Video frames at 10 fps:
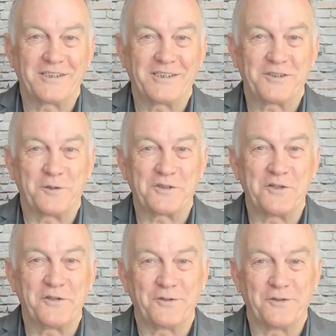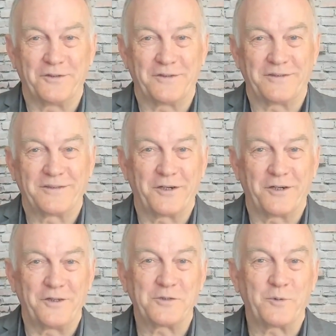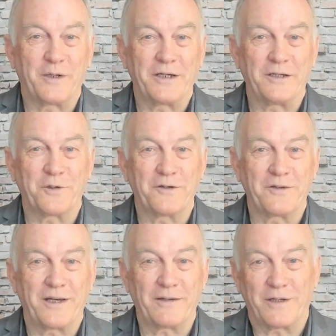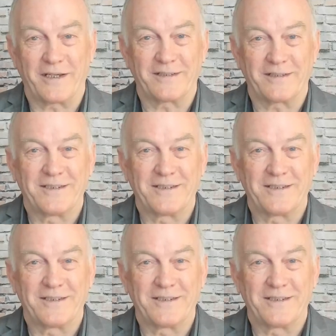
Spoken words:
Yes or it's no. Go this way or go that way.